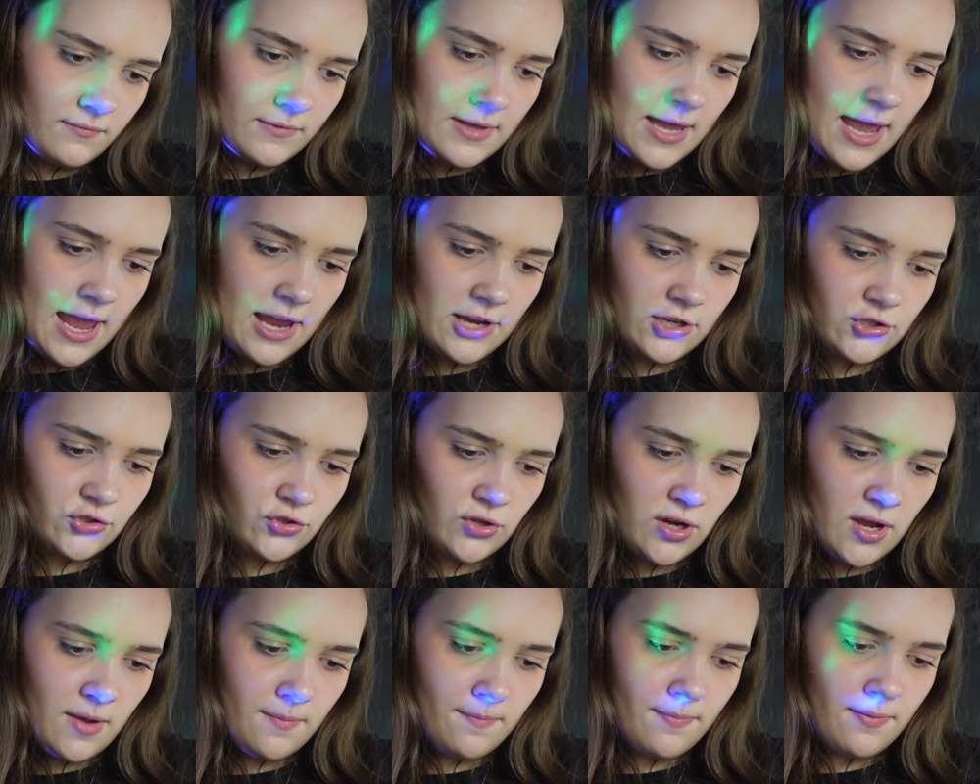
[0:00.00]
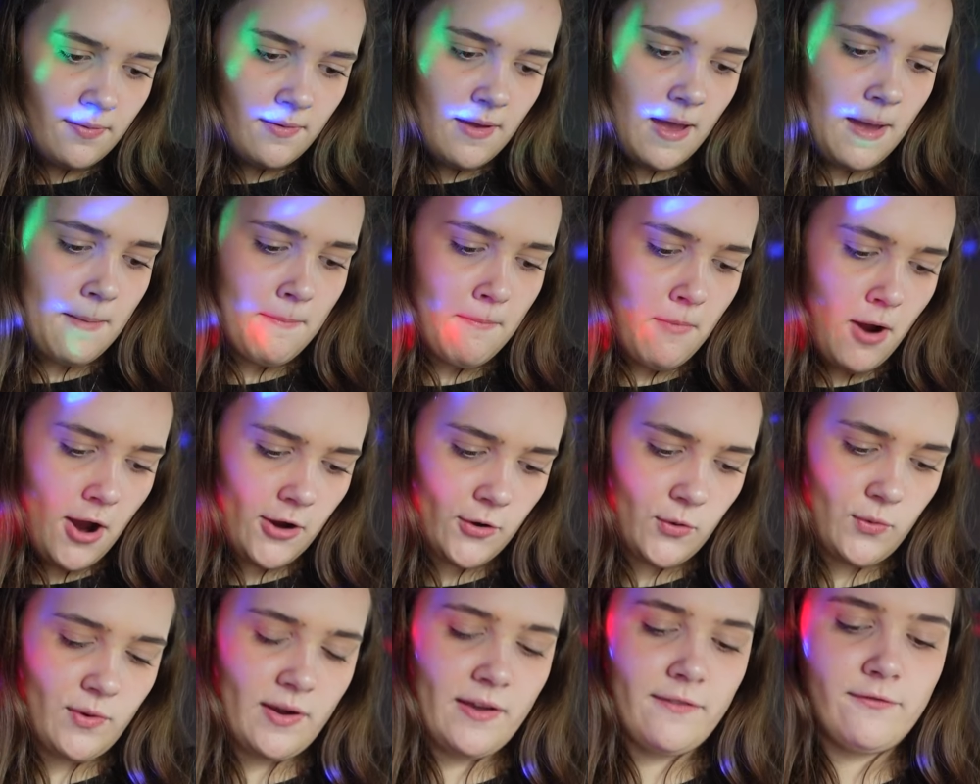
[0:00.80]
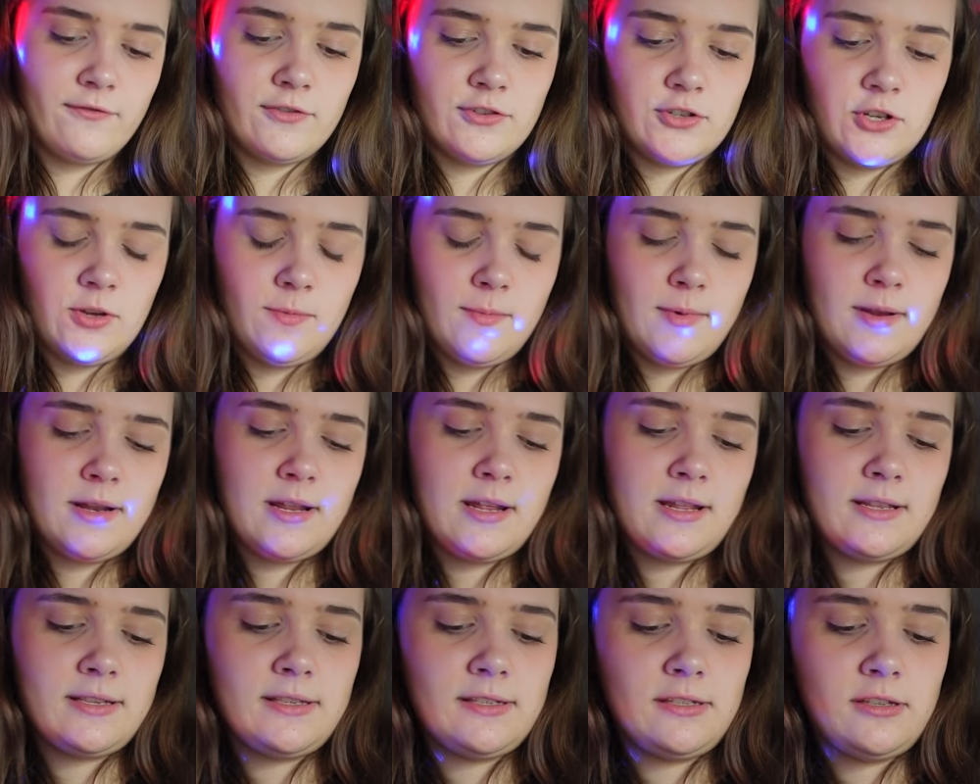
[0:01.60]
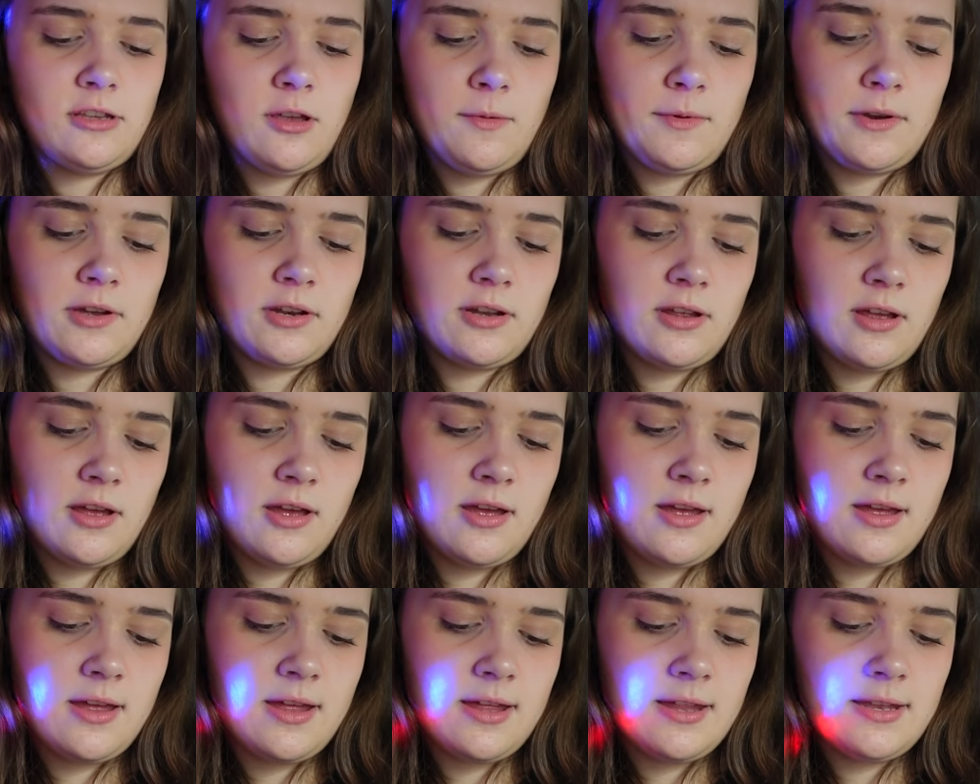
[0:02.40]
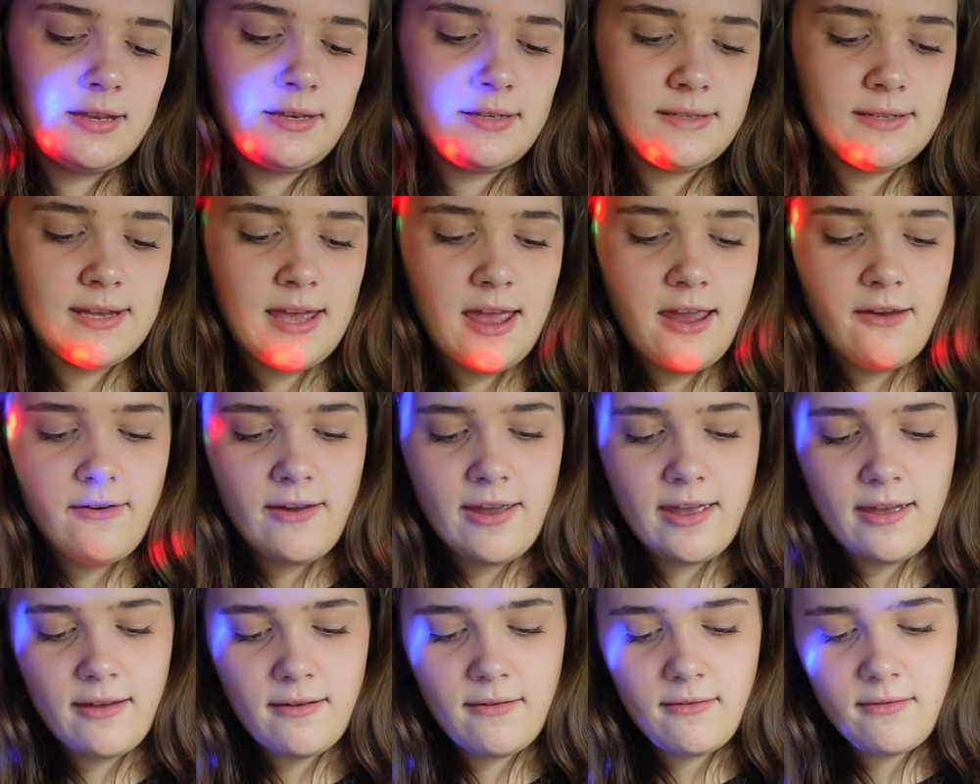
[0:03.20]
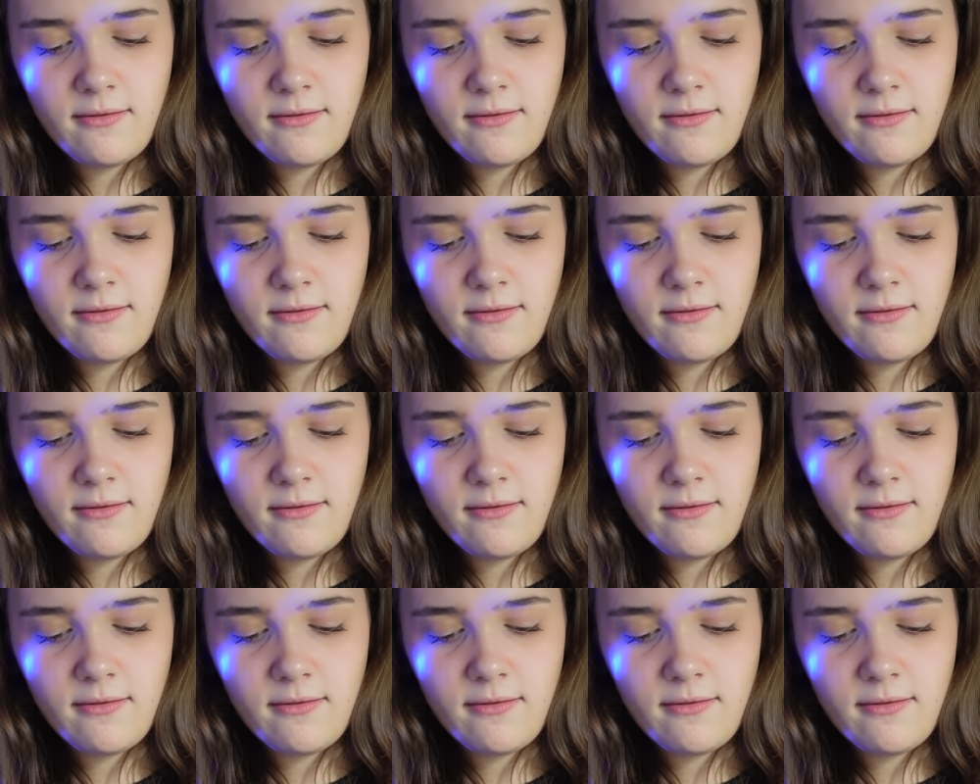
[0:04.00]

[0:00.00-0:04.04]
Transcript: tear strip, and microwave for two minutes. So I'm gonna tear it.